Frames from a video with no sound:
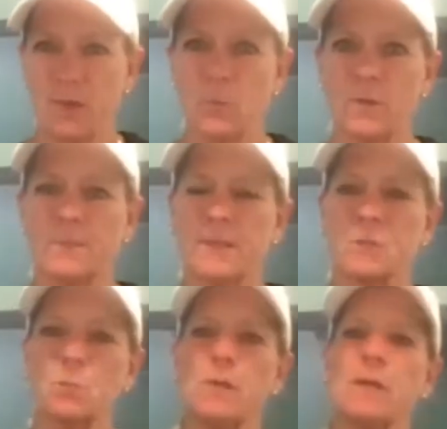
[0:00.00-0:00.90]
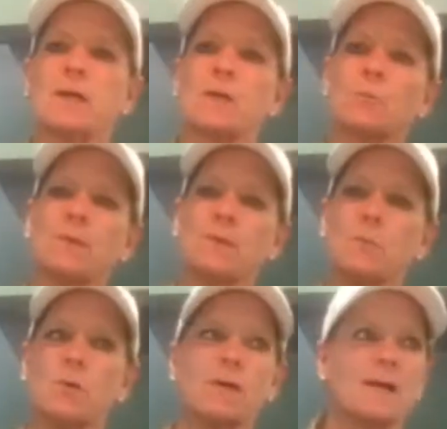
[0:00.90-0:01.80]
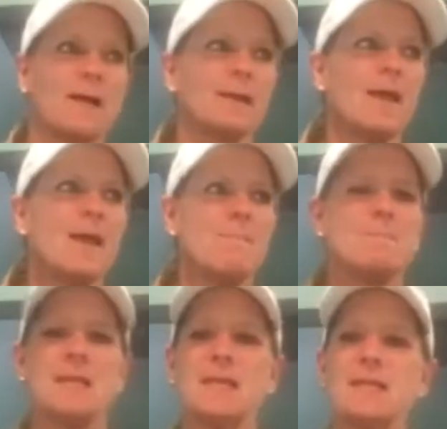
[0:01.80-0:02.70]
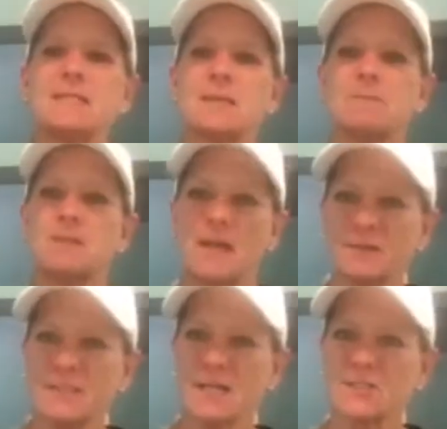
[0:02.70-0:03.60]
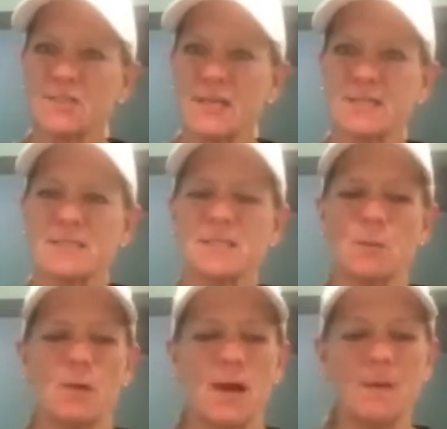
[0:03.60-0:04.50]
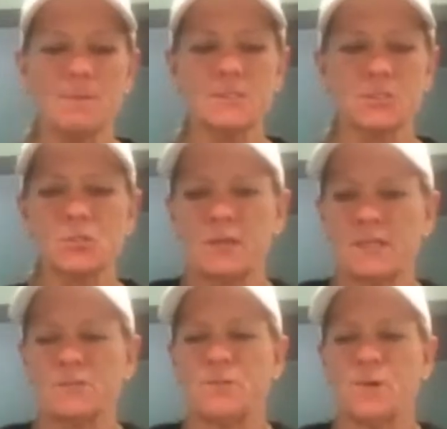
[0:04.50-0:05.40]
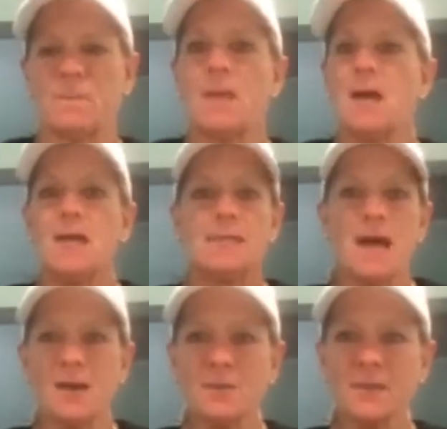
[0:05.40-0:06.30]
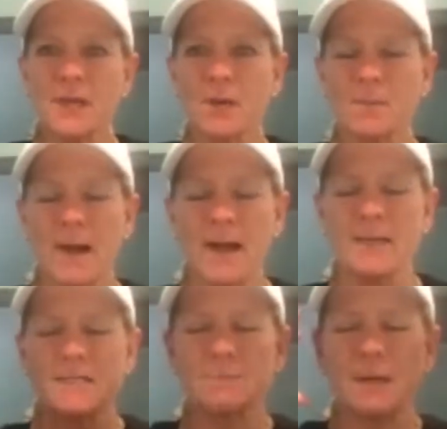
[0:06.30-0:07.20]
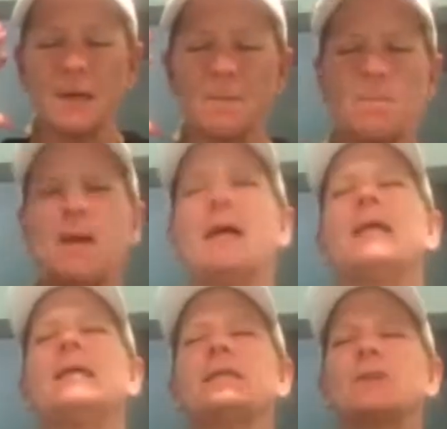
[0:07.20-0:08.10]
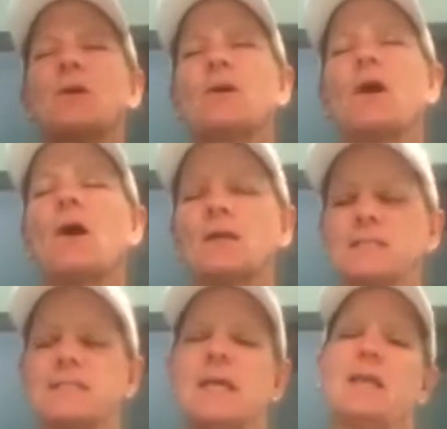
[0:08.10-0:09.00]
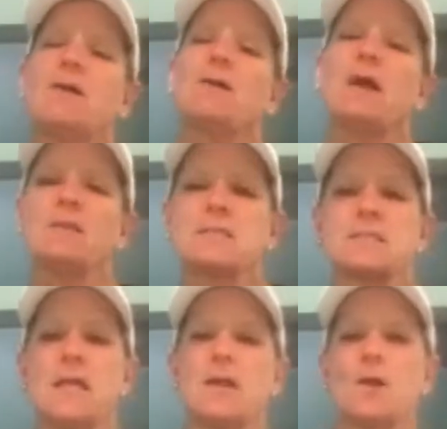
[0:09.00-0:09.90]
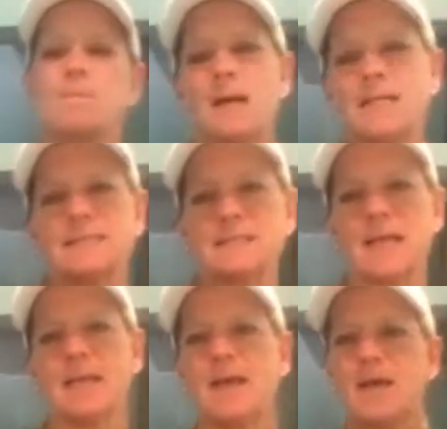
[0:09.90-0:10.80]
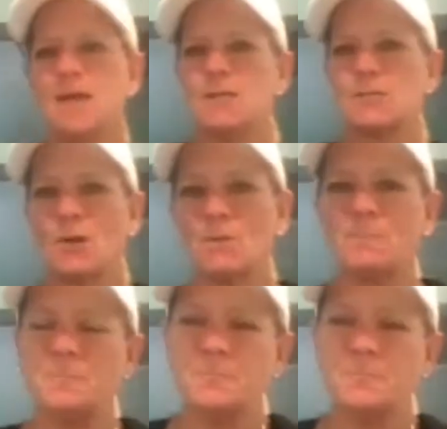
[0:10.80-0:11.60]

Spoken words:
that word because we are going to really work on making some lifestyle changes that will help us to transform not only our bodies, but our minds, our heart set, our health set, our mindset. So